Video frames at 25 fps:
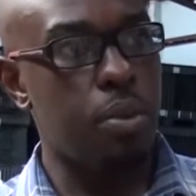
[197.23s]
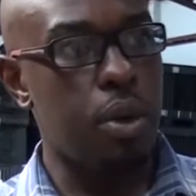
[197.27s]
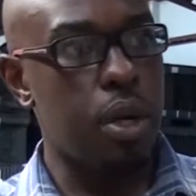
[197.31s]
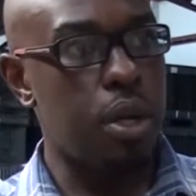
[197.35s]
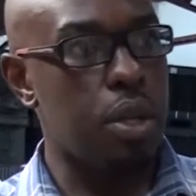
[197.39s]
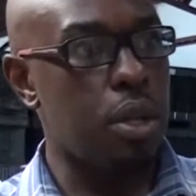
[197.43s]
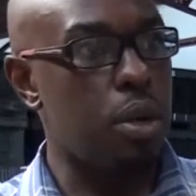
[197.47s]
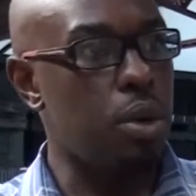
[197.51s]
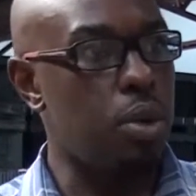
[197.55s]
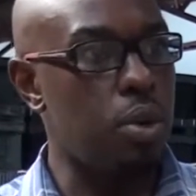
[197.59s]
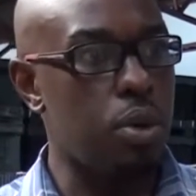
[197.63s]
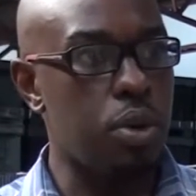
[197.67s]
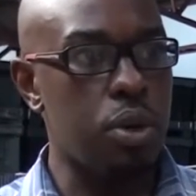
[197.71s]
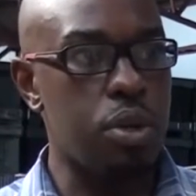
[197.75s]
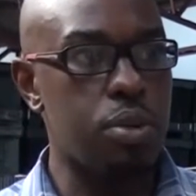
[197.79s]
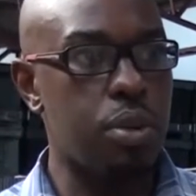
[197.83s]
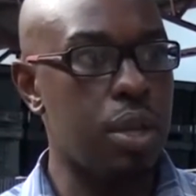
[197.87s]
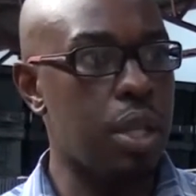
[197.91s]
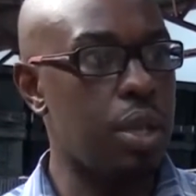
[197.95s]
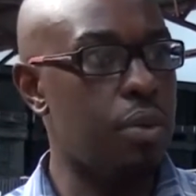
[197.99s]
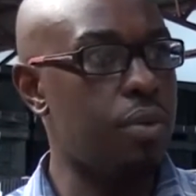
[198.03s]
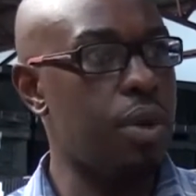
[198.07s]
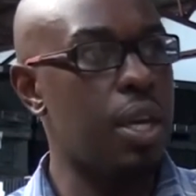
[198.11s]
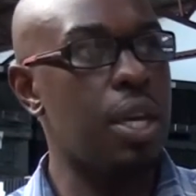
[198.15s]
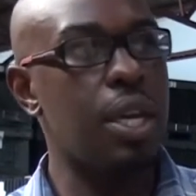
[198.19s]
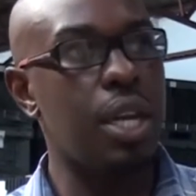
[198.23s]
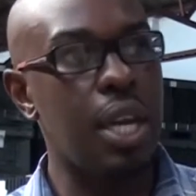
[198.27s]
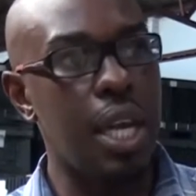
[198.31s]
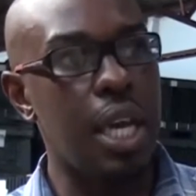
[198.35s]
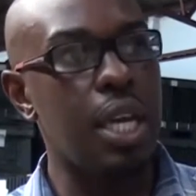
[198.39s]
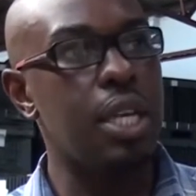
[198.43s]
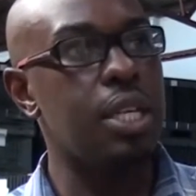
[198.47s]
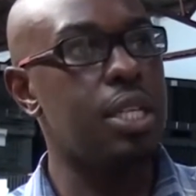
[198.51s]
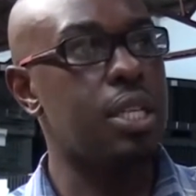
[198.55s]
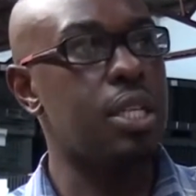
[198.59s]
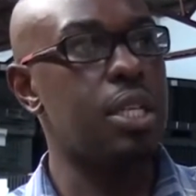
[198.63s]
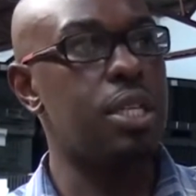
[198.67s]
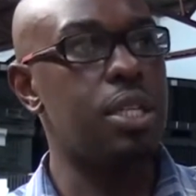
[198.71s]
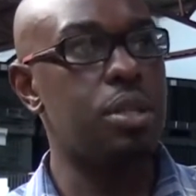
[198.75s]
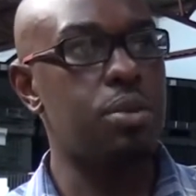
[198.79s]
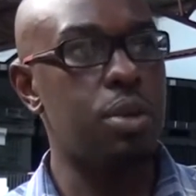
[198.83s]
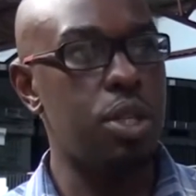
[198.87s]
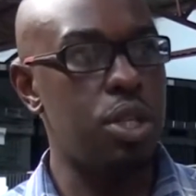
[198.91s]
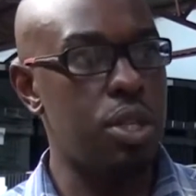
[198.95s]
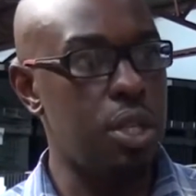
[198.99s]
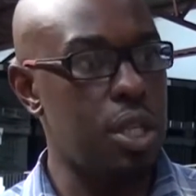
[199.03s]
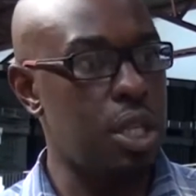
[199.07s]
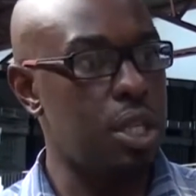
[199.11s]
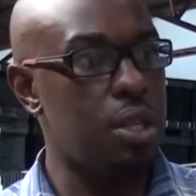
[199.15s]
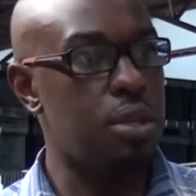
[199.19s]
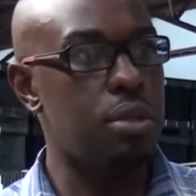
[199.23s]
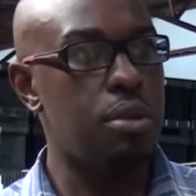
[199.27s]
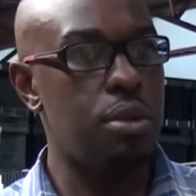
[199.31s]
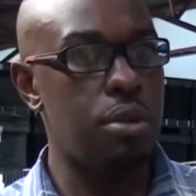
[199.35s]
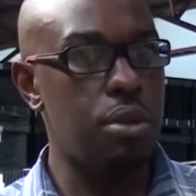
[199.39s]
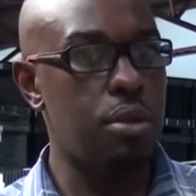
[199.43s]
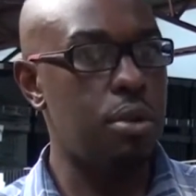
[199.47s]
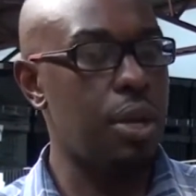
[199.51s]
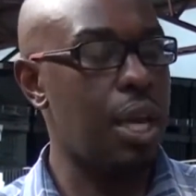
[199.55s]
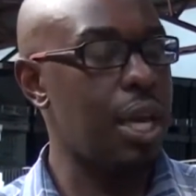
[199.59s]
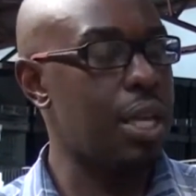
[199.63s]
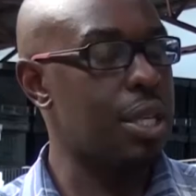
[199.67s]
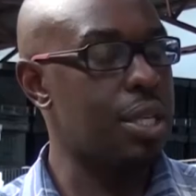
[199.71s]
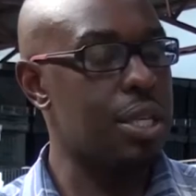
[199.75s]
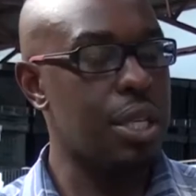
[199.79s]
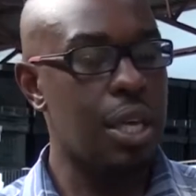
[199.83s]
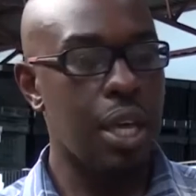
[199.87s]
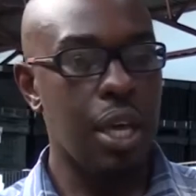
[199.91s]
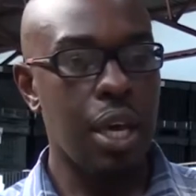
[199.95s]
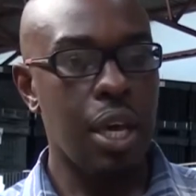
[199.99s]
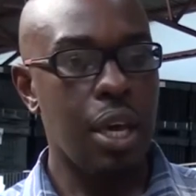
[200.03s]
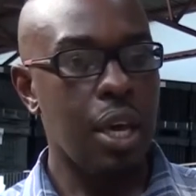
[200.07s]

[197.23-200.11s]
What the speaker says: what are the laws, what are the regulations, what you need to do, and